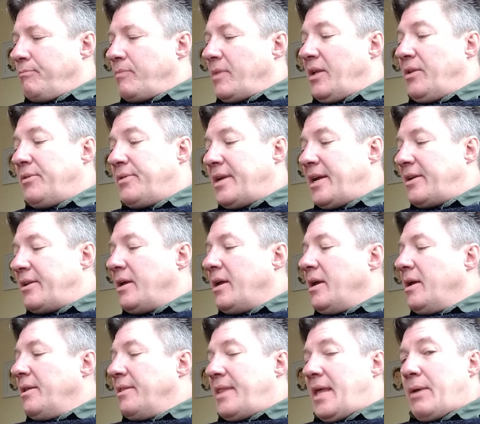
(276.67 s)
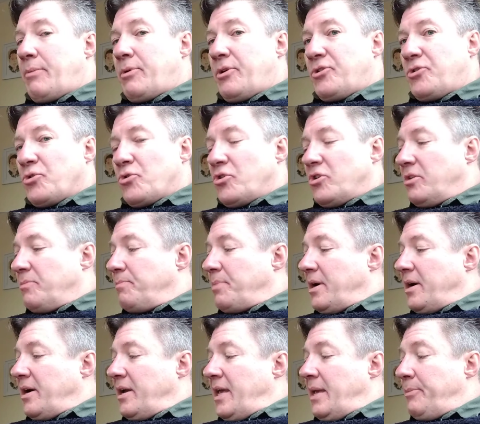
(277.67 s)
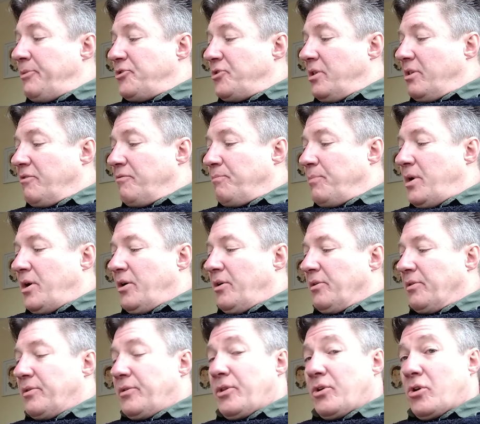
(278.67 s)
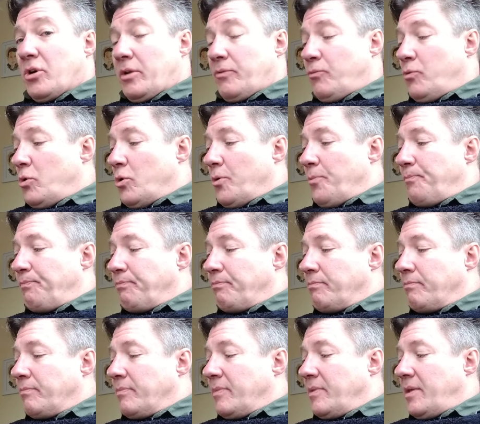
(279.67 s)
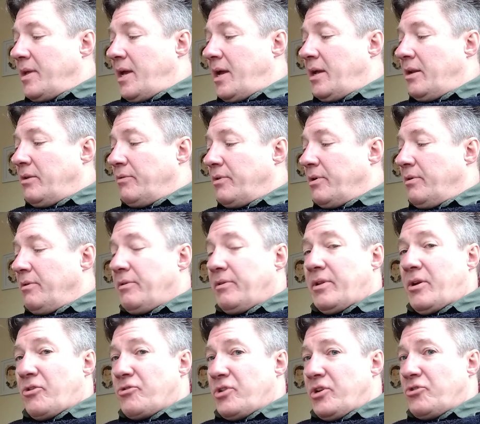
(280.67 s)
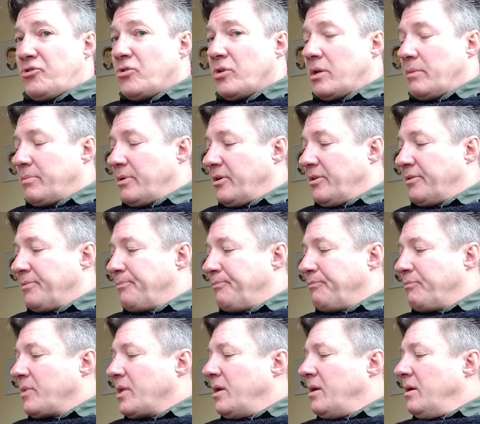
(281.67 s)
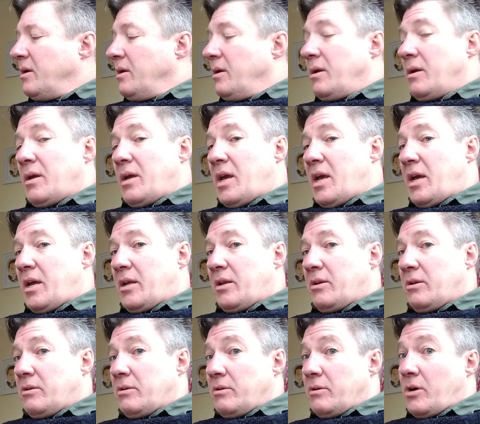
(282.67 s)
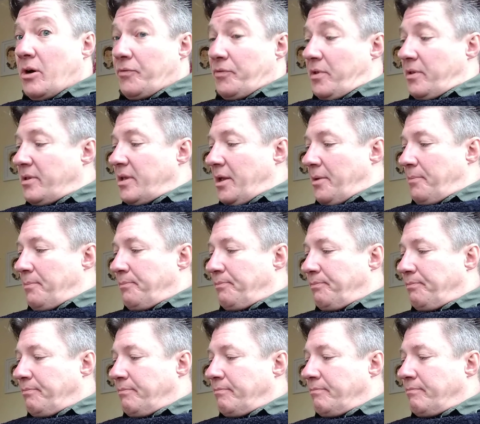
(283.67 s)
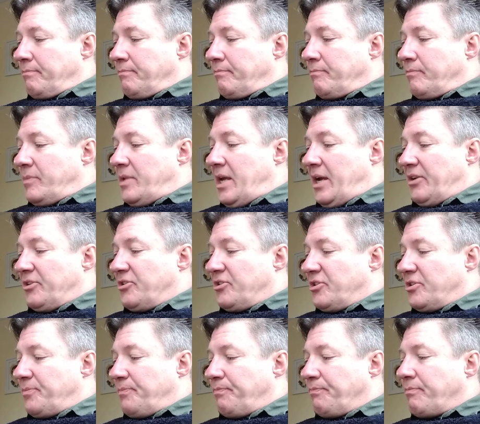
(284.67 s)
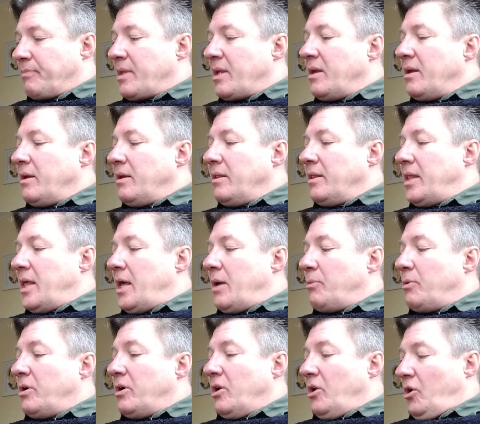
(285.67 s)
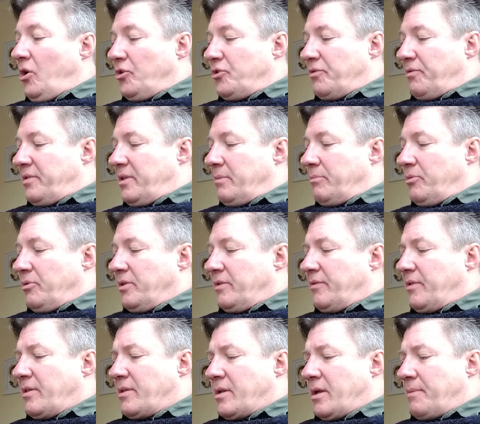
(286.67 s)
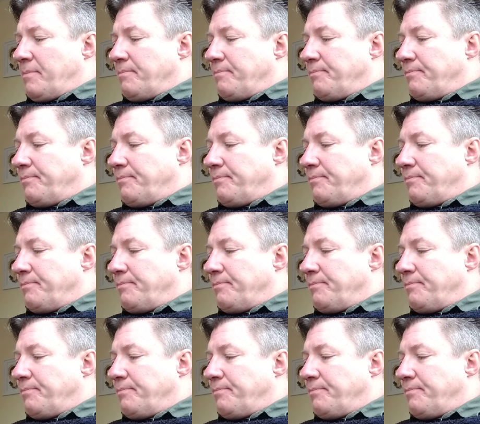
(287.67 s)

Instead, they were adorned by images of Mars, the god of war, and of those nourishing chocolate bars, and of the sun. Yes, there were a lot of symbols of the sun.